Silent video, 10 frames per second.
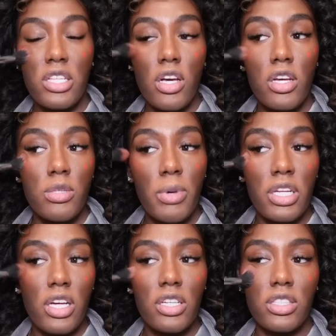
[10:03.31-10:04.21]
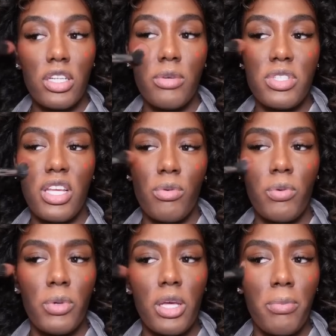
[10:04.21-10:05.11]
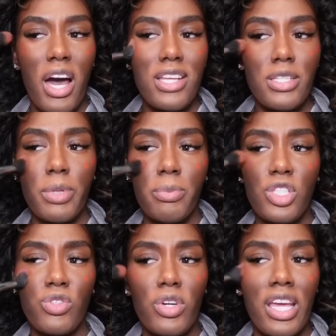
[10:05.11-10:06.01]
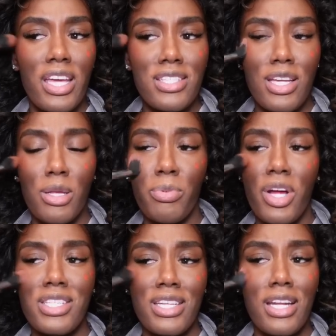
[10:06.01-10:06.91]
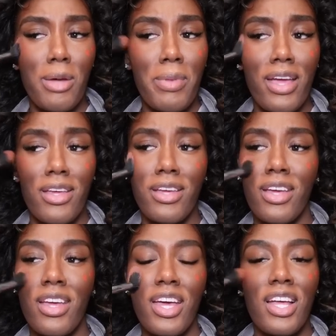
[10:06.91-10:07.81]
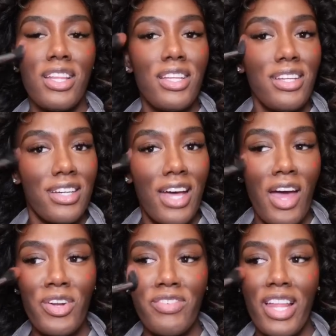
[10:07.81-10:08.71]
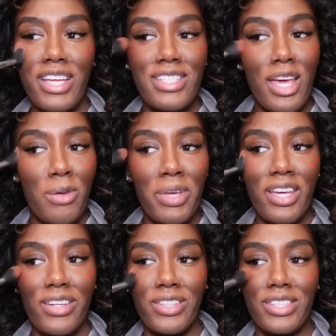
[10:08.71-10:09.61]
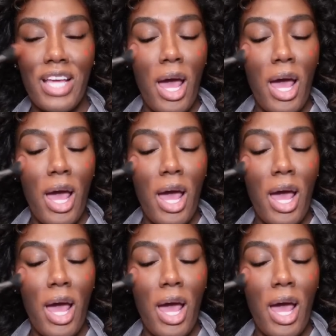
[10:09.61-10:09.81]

talked to my doctor, he was like, well, we could possibly put you on an antidepressant. And I'm like, Look, I don't even like taking pills.